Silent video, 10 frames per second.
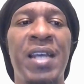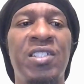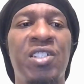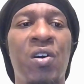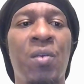
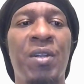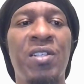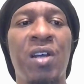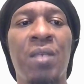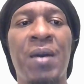next show I'm going
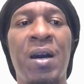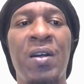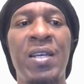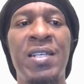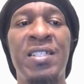to talk
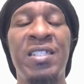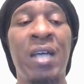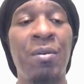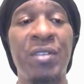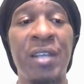about is
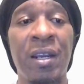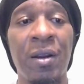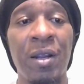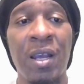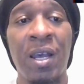Double
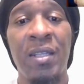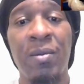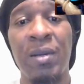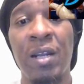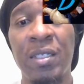Dare. Double